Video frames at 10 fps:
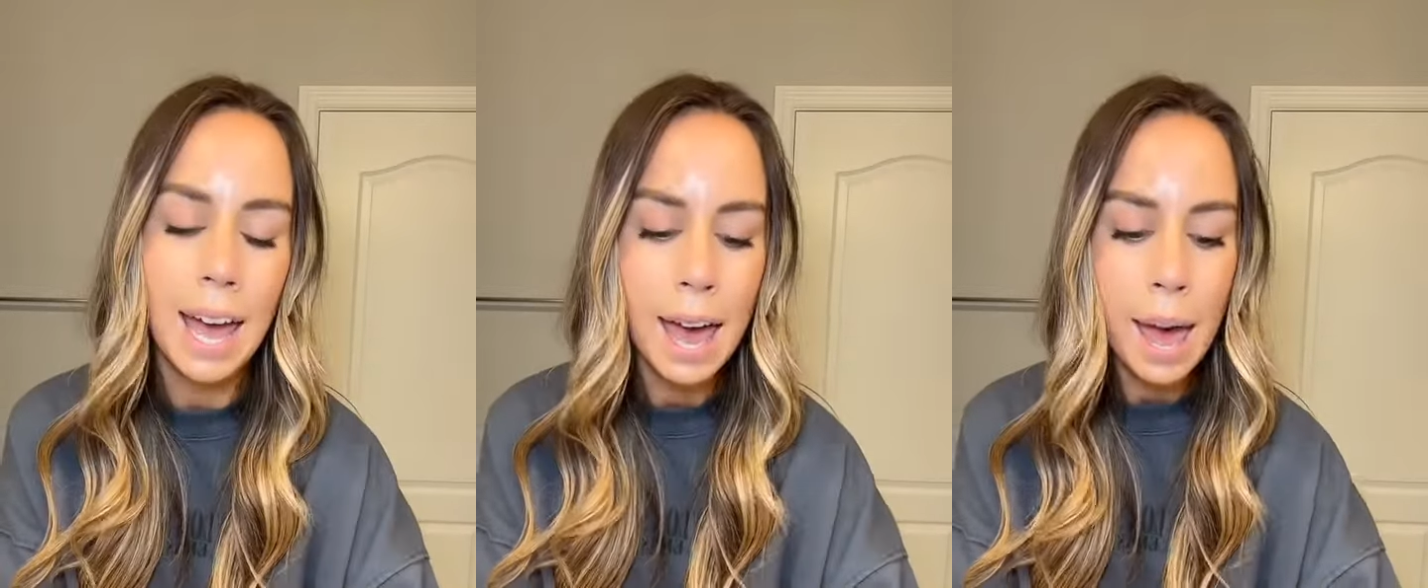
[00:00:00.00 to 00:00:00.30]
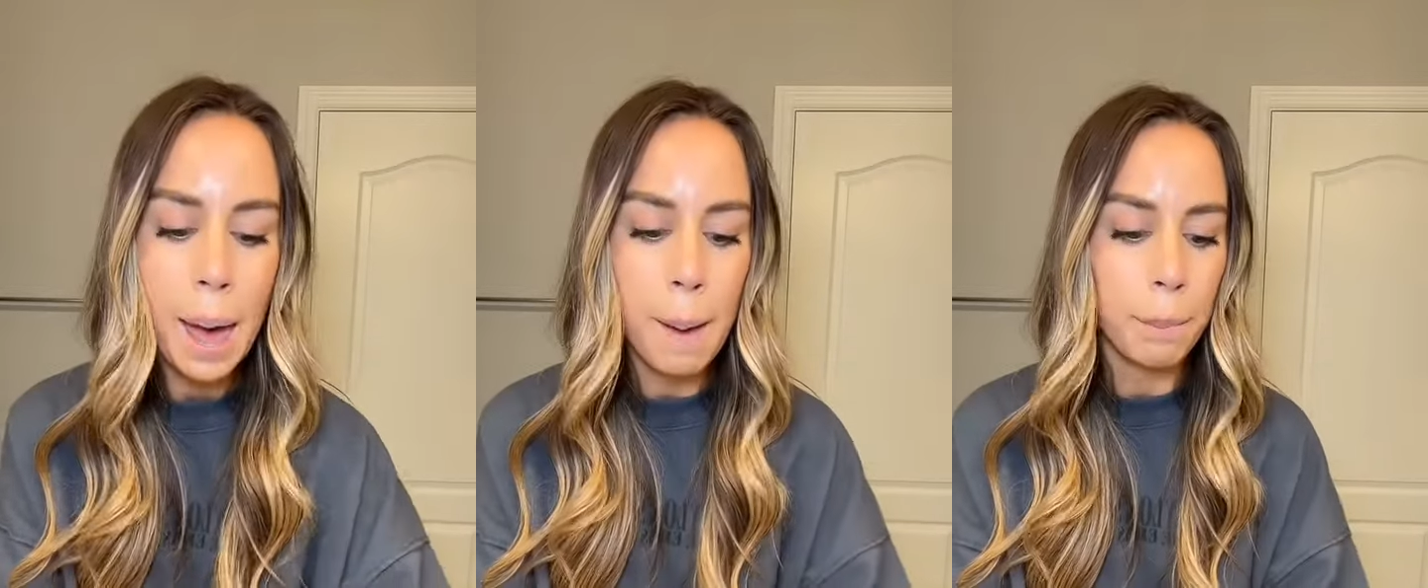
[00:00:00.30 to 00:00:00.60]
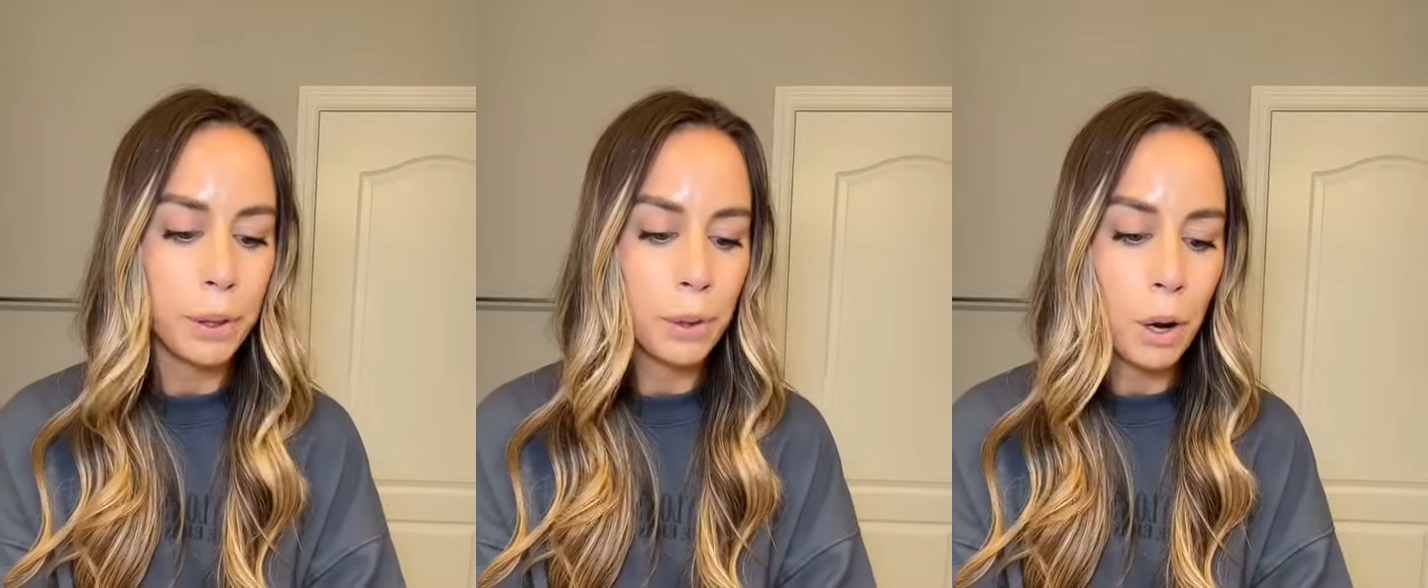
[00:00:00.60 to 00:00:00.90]
and
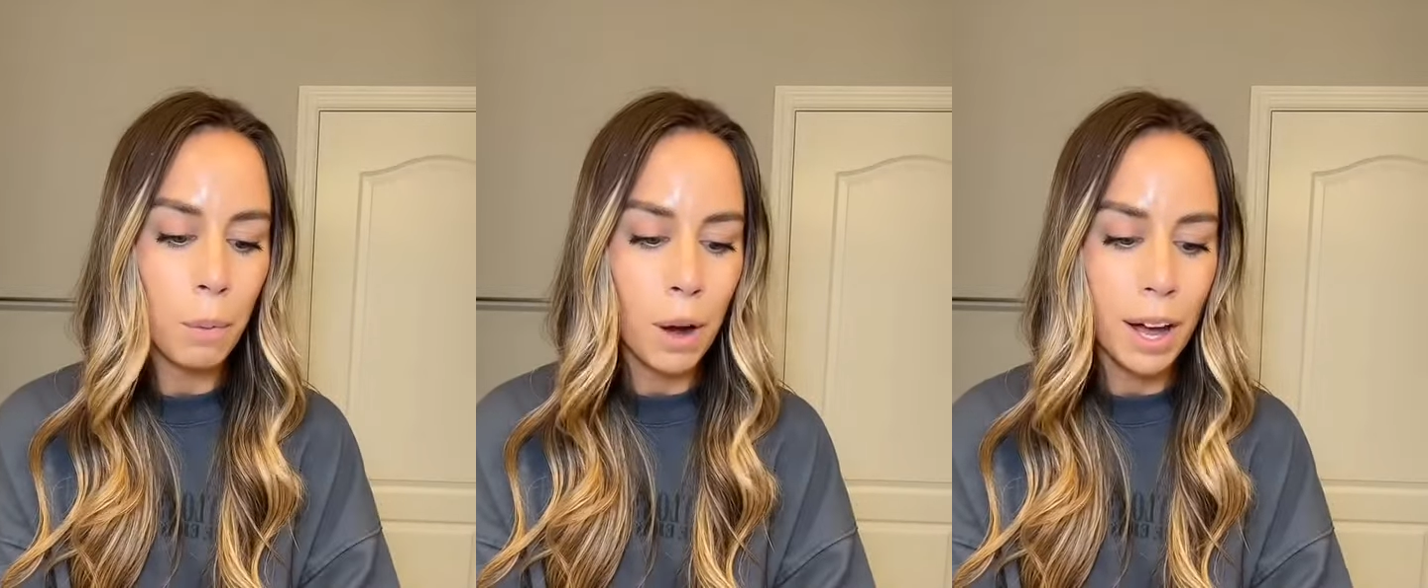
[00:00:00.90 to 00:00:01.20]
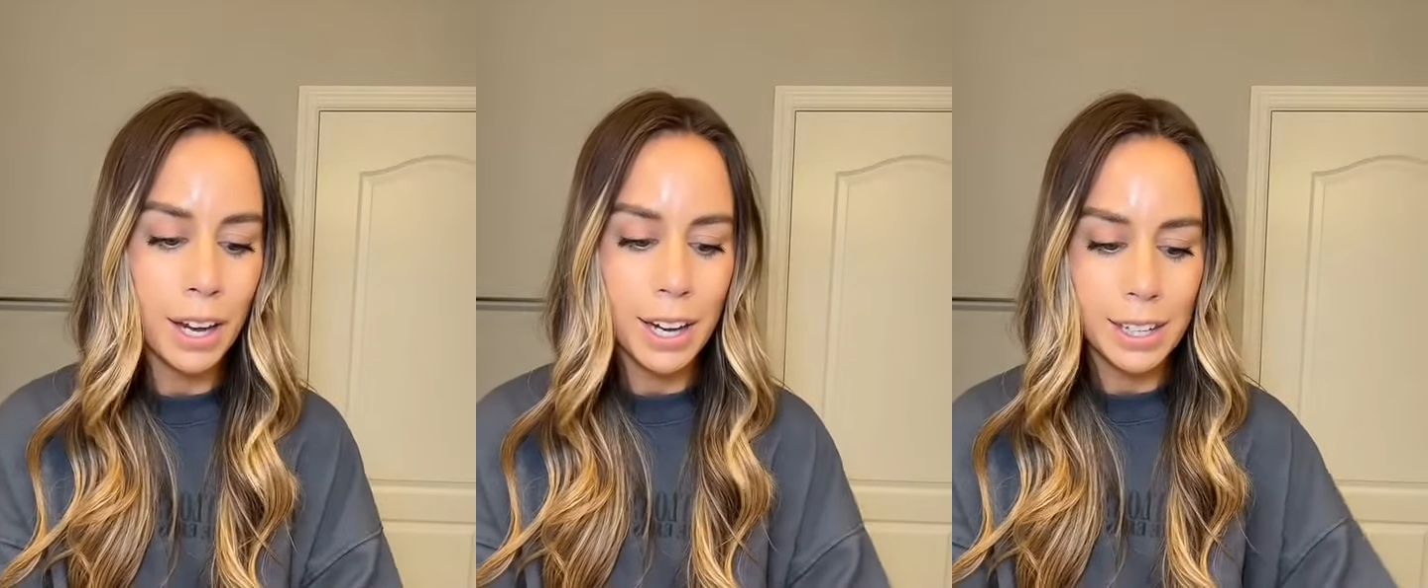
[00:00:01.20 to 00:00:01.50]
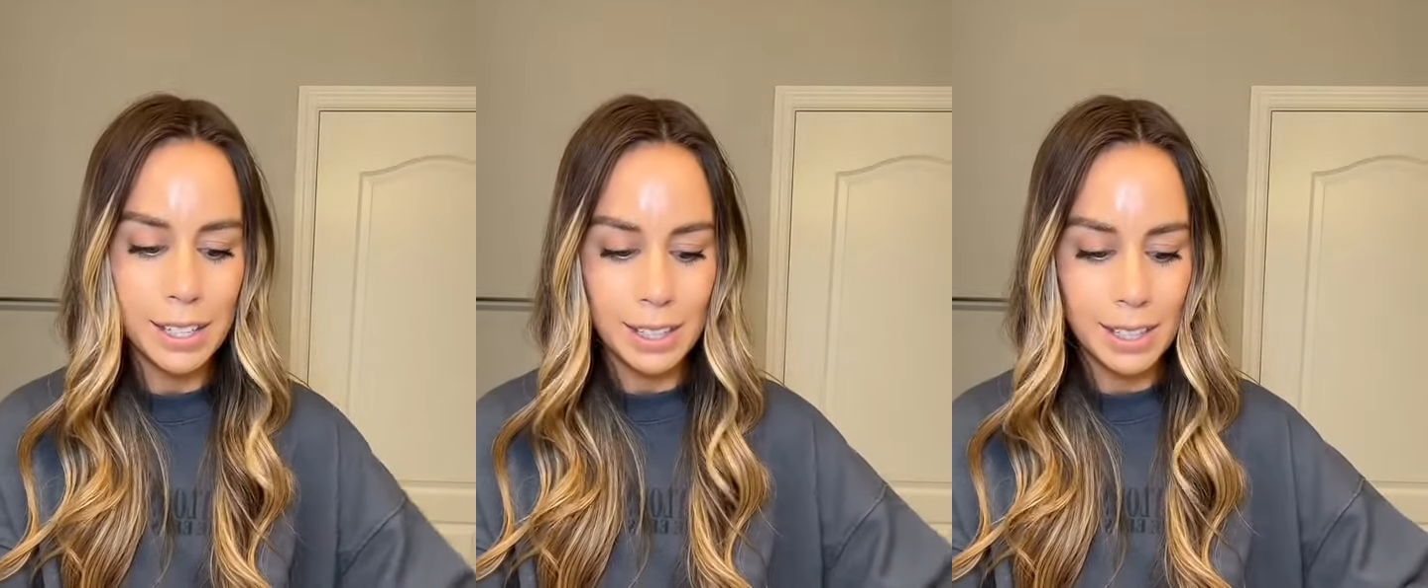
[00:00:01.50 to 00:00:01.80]
Pluto one to
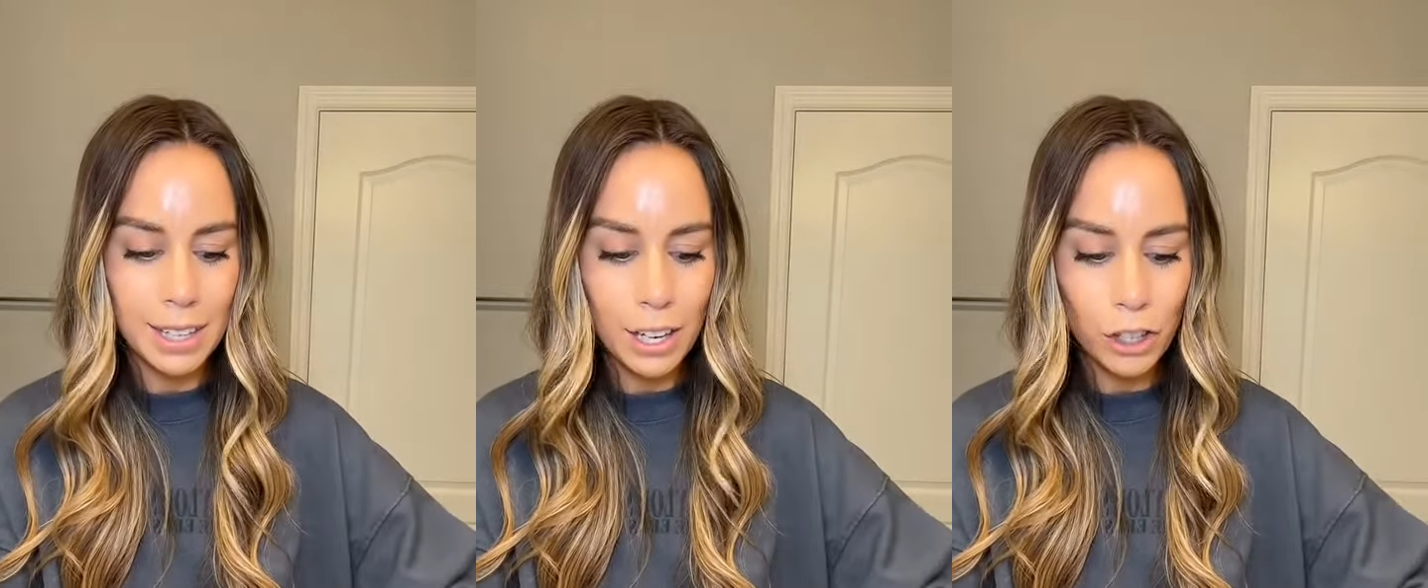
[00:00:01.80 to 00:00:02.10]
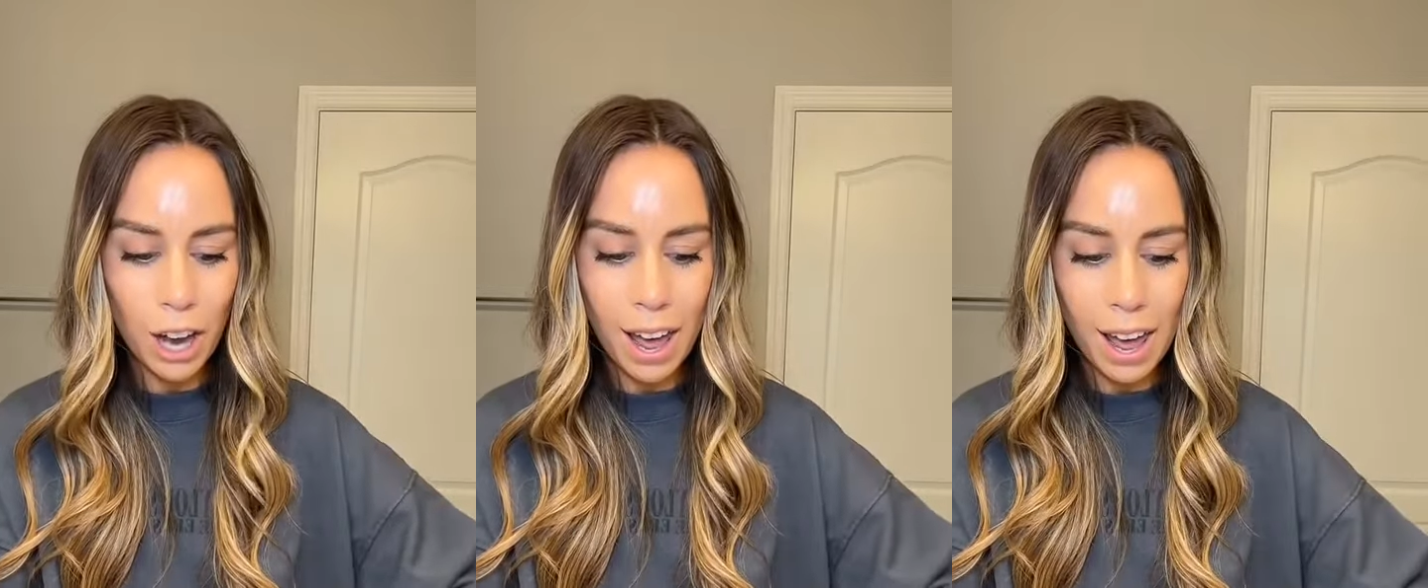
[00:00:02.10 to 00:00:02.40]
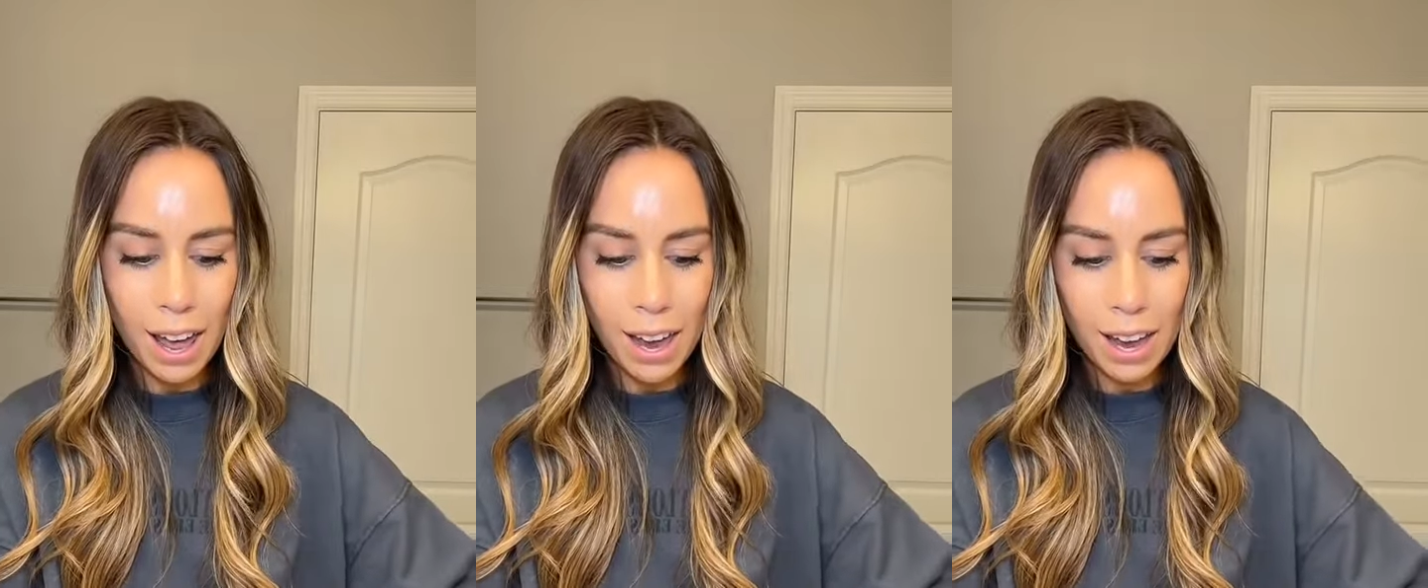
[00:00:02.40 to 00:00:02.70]
CJ.